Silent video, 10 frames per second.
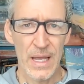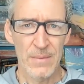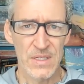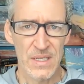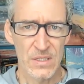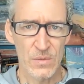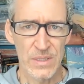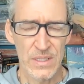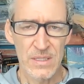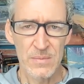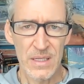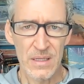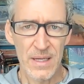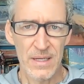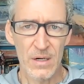Amazon's going to send me
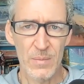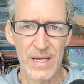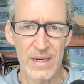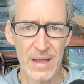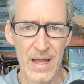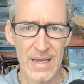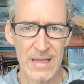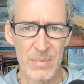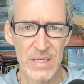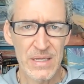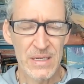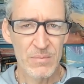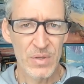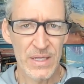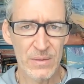a letter about an IP
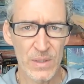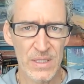complaint.